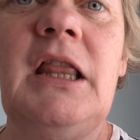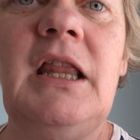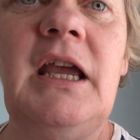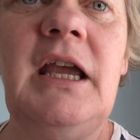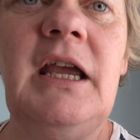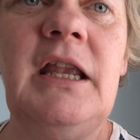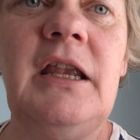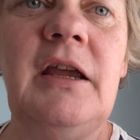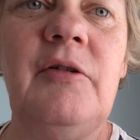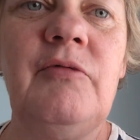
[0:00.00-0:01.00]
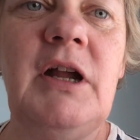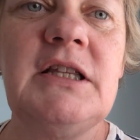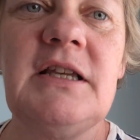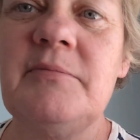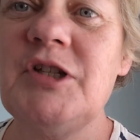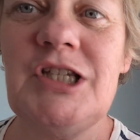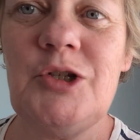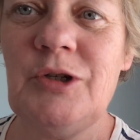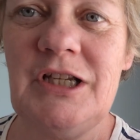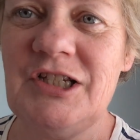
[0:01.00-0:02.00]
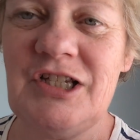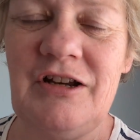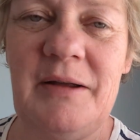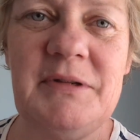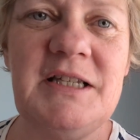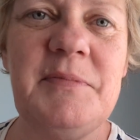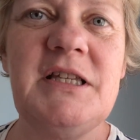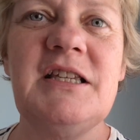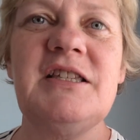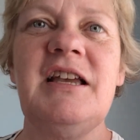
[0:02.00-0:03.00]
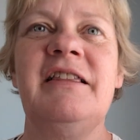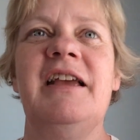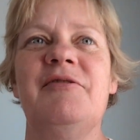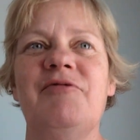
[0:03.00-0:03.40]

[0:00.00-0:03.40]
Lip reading: then I'm just showing you, I just grabbed these pieces. And then